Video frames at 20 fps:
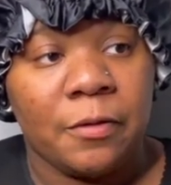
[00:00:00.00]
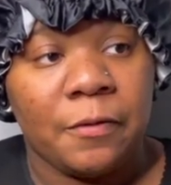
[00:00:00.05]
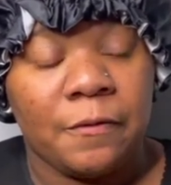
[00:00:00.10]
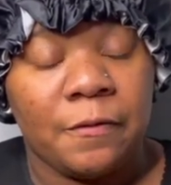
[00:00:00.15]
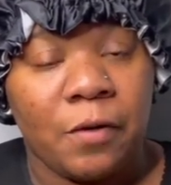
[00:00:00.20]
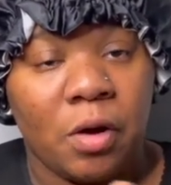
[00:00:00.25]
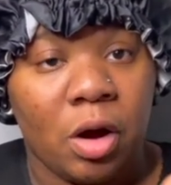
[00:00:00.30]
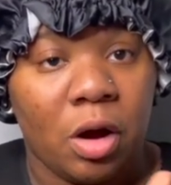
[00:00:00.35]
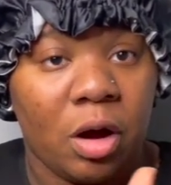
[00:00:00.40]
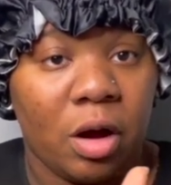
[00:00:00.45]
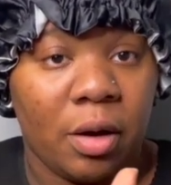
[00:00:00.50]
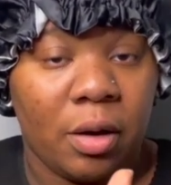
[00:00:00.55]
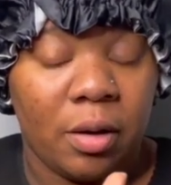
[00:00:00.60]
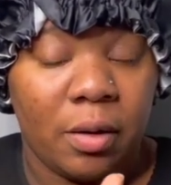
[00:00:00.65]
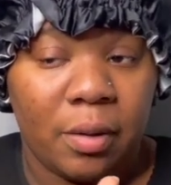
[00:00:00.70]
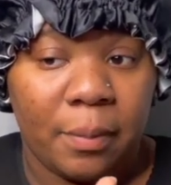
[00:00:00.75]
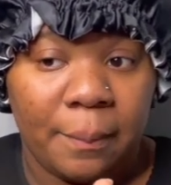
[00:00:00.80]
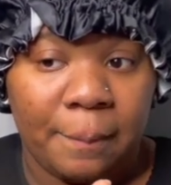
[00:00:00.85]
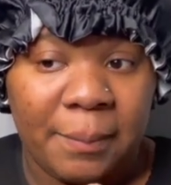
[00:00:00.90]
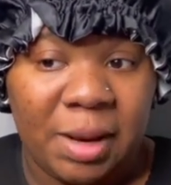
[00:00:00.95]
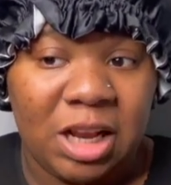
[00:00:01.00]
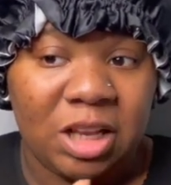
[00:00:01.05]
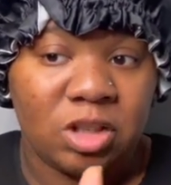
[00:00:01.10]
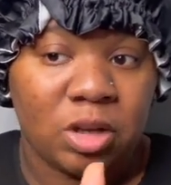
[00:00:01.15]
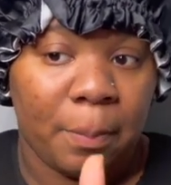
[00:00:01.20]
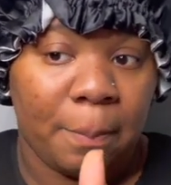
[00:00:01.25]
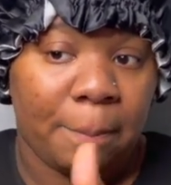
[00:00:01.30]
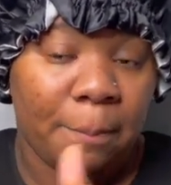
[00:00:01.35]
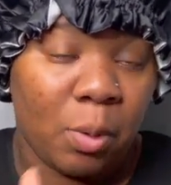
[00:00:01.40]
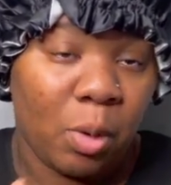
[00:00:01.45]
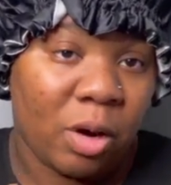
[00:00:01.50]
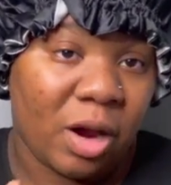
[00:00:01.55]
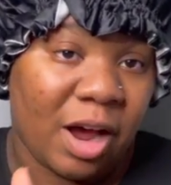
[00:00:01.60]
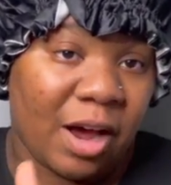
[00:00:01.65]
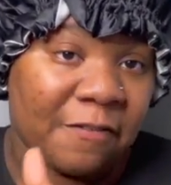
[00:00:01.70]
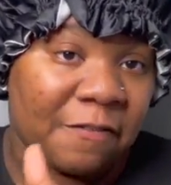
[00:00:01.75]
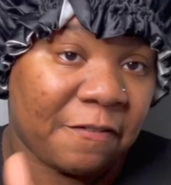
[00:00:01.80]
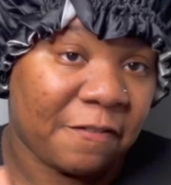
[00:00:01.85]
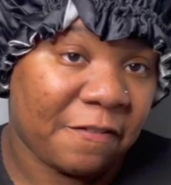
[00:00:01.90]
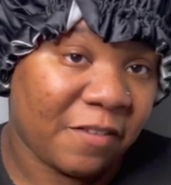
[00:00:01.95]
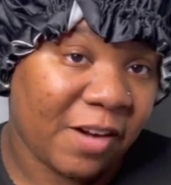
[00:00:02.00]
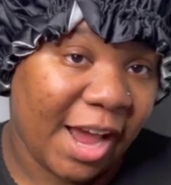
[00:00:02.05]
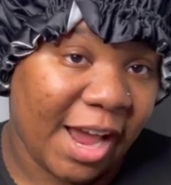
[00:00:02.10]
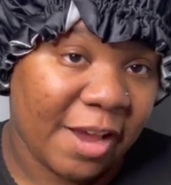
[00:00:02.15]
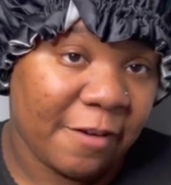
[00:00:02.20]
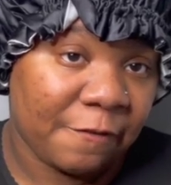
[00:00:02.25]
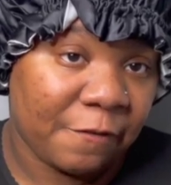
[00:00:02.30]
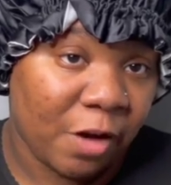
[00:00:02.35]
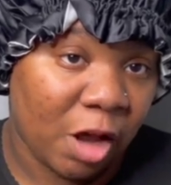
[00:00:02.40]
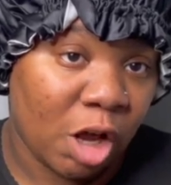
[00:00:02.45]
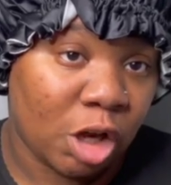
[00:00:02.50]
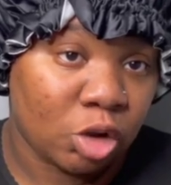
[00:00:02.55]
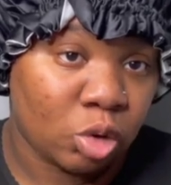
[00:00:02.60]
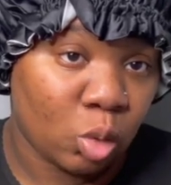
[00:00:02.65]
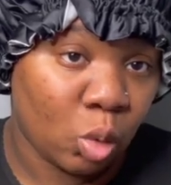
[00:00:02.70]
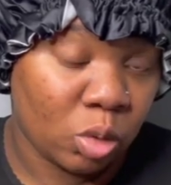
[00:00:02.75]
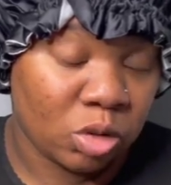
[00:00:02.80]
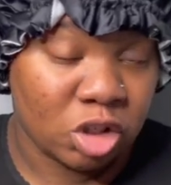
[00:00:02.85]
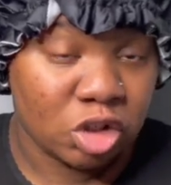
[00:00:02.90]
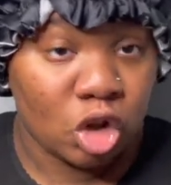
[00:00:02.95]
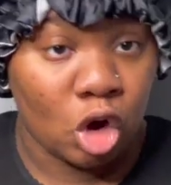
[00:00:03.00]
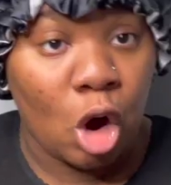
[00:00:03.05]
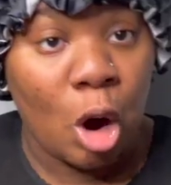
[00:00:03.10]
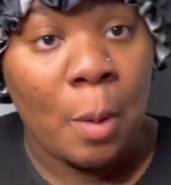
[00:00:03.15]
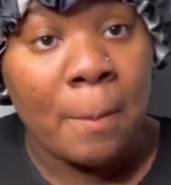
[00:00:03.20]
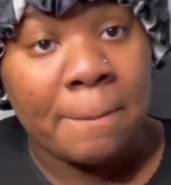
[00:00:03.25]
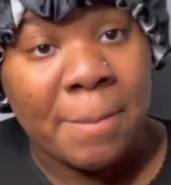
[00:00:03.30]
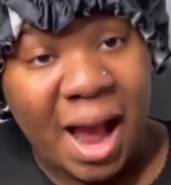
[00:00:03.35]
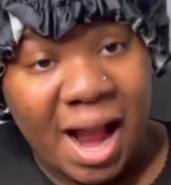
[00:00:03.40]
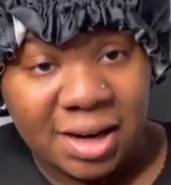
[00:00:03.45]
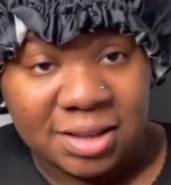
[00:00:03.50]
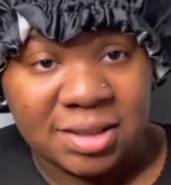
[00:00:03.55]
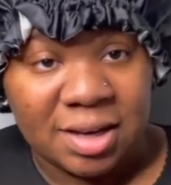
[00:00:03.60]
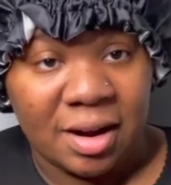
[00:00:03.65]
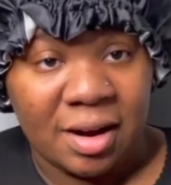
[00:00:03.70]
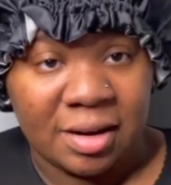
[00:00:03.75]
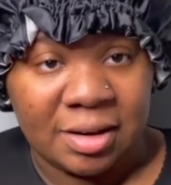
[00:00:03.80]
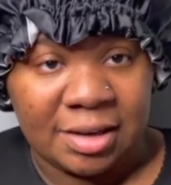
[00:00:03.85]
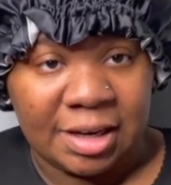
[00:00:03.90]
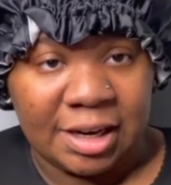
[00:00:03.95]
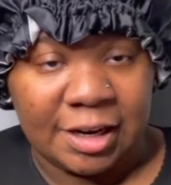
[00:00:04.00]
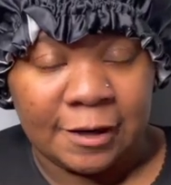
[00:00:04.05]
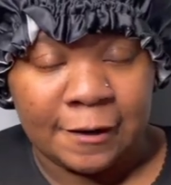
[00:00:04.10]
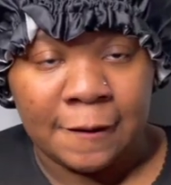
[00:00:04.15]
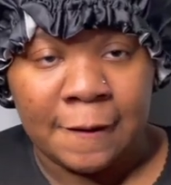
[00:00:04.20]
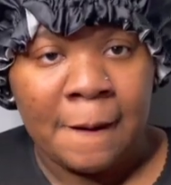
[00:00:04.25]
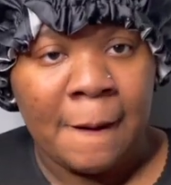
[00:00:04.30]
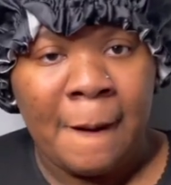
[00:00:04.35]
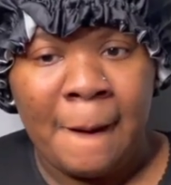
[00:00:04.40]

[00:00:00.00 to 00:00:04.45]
for me to book a flight for her daughter to go back to London,